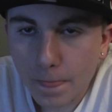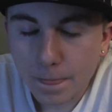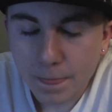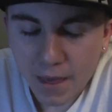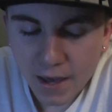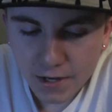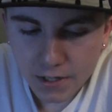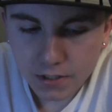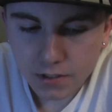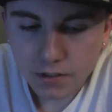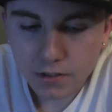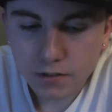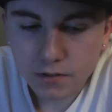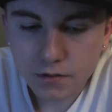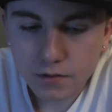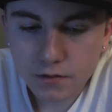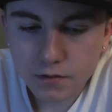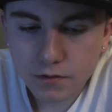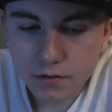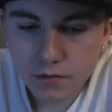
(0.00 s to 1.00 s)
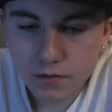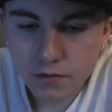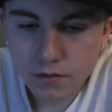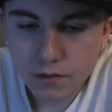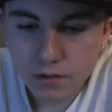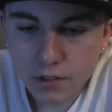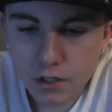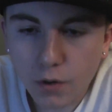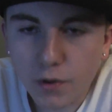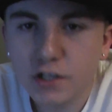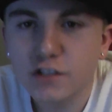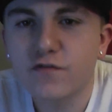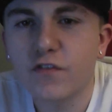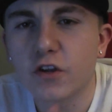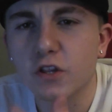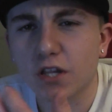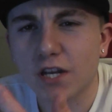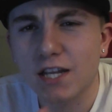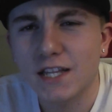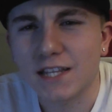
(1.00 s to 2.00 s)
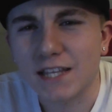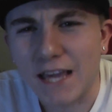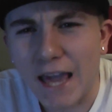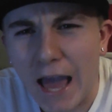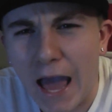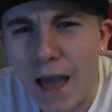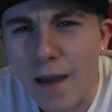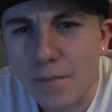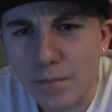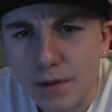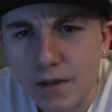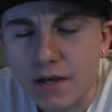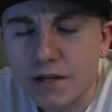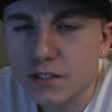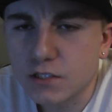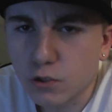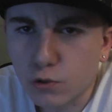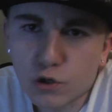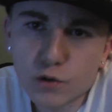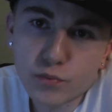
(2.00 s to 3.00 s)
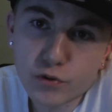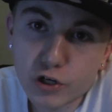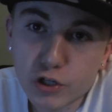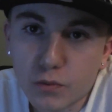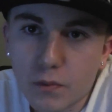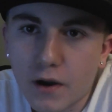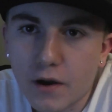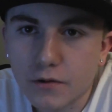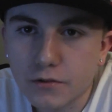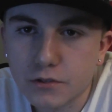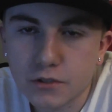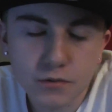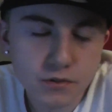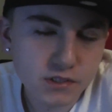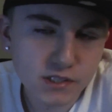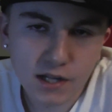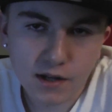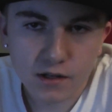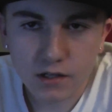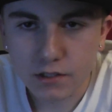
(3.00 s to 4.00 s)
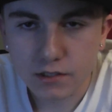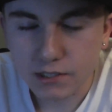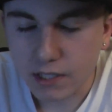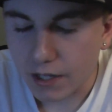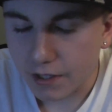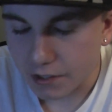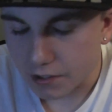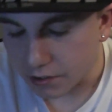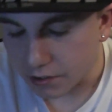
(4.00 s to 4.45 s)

They can, he's filling in the gap and he's doing it pretty well too. It's not like